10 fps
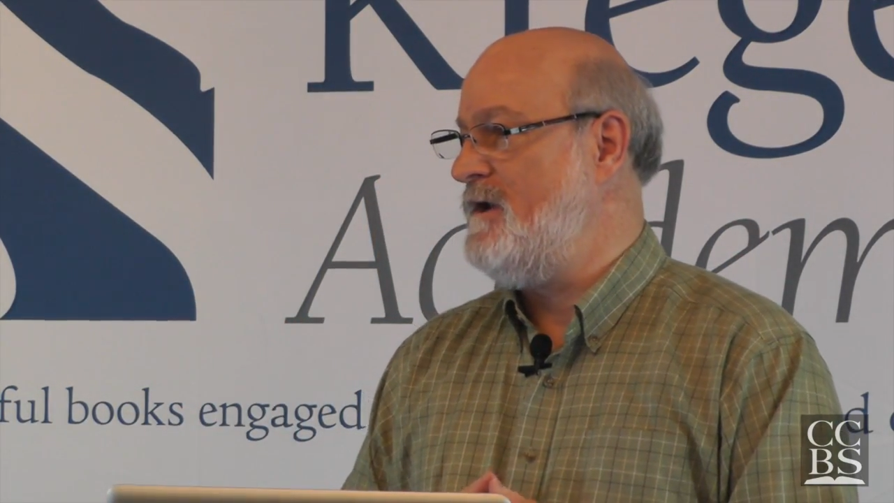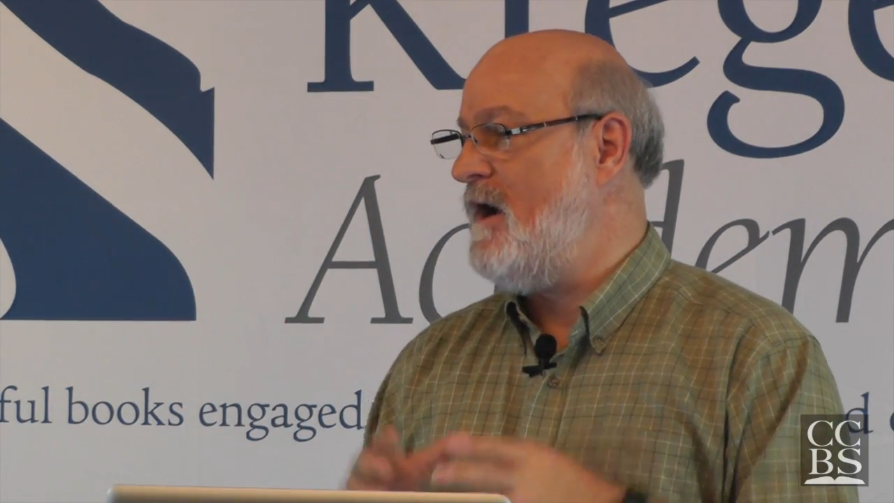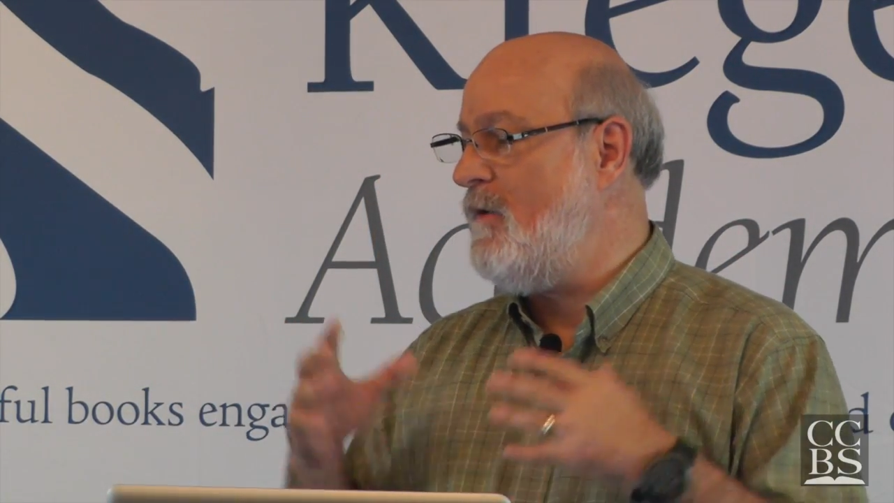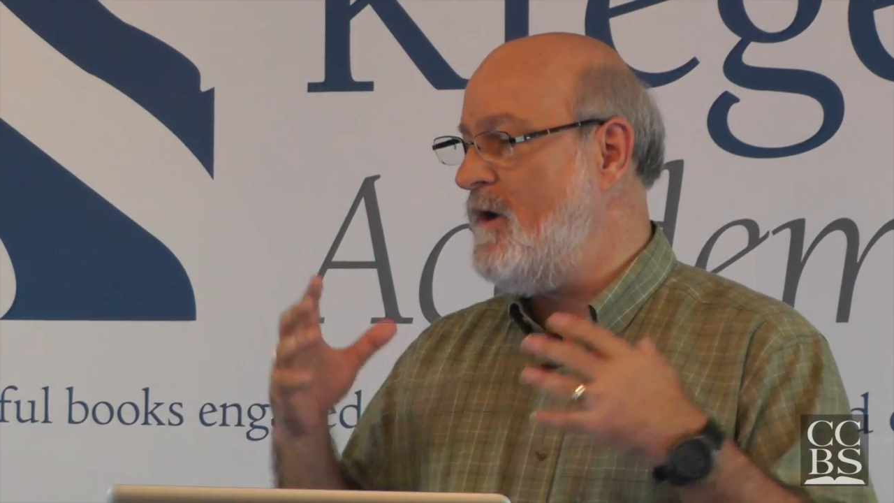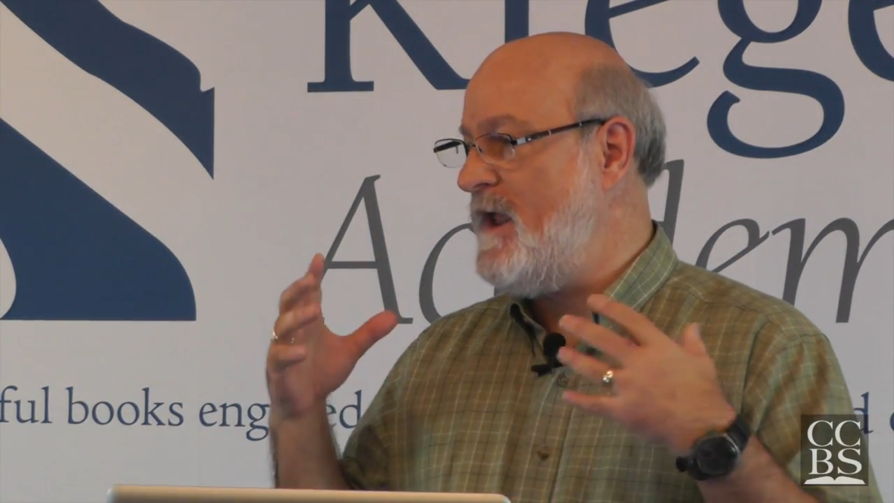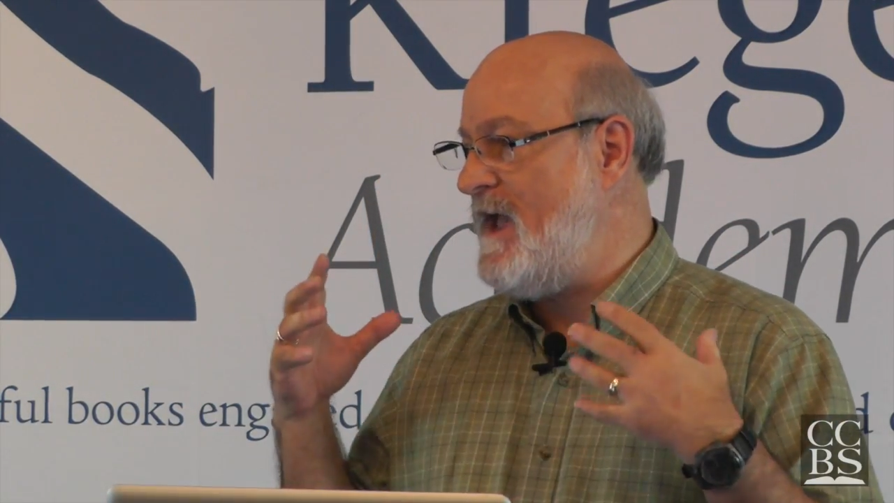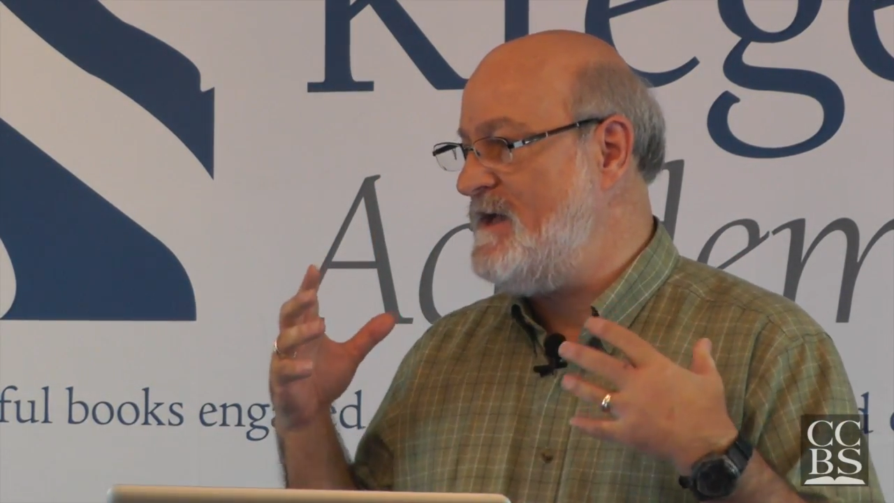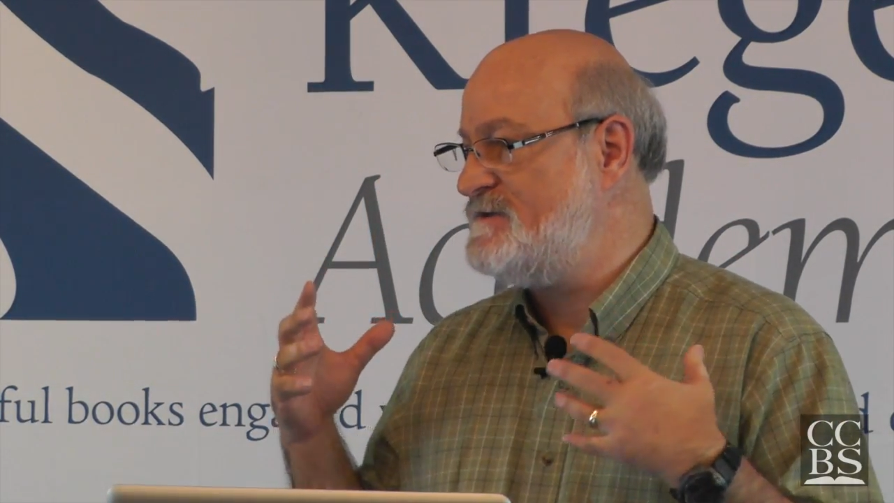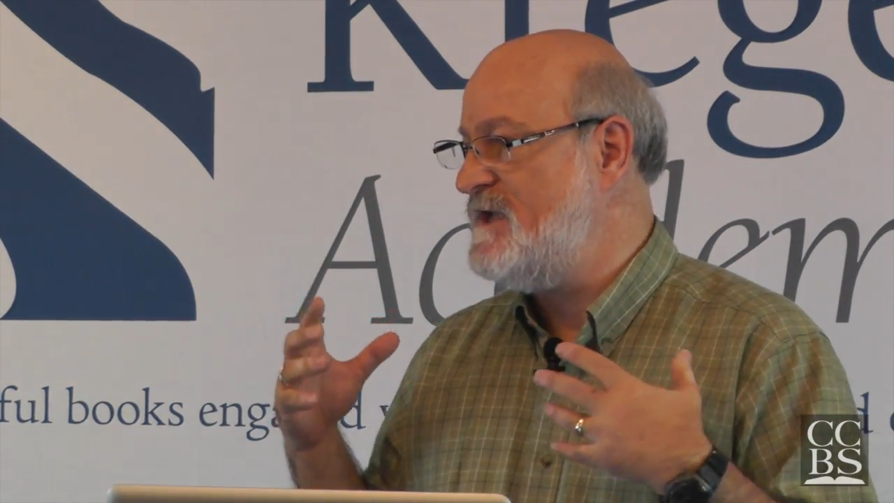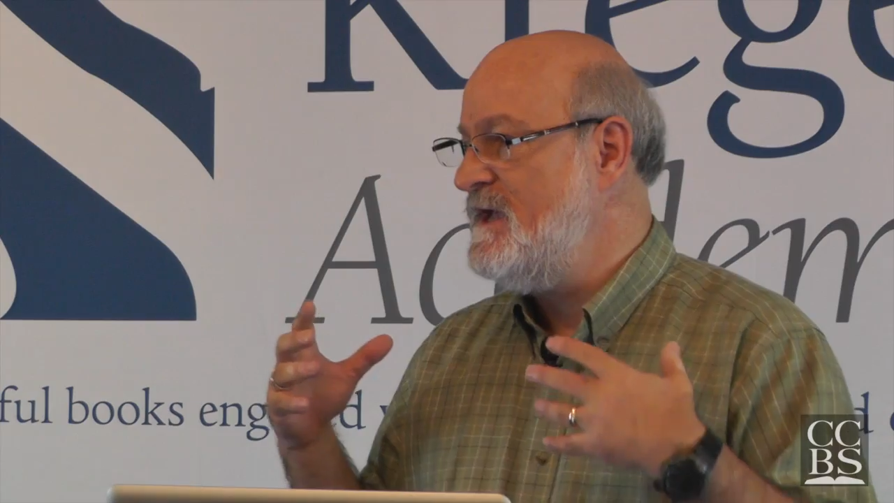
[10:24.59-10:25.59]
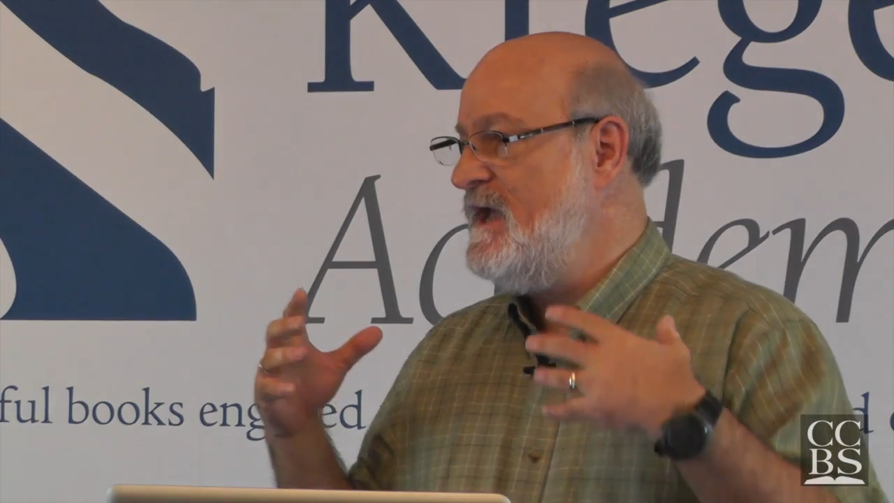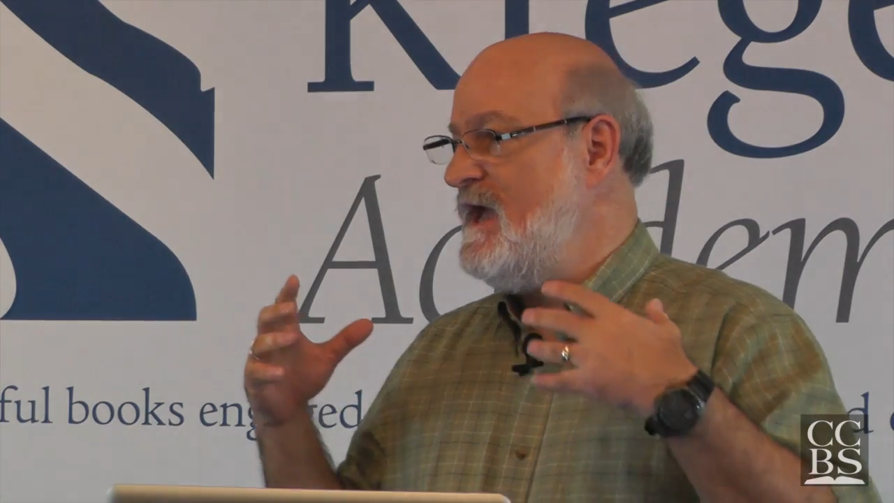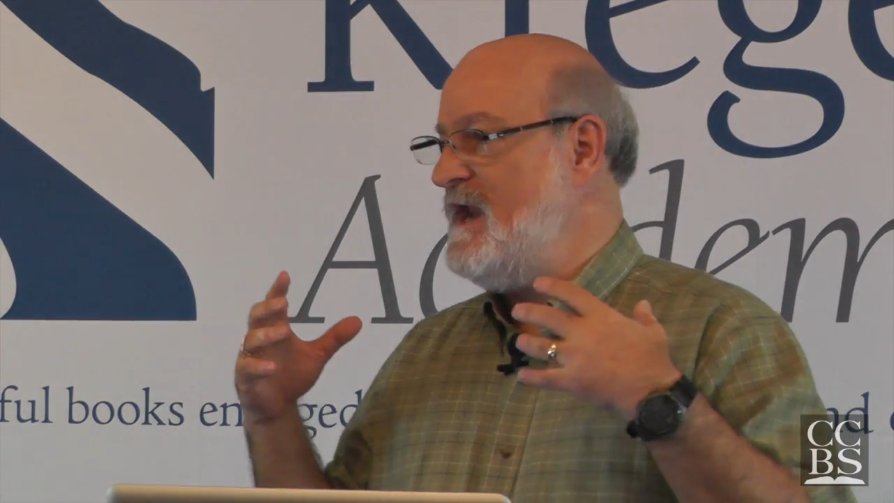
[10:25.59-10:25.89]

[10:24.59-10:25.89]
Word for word: No one has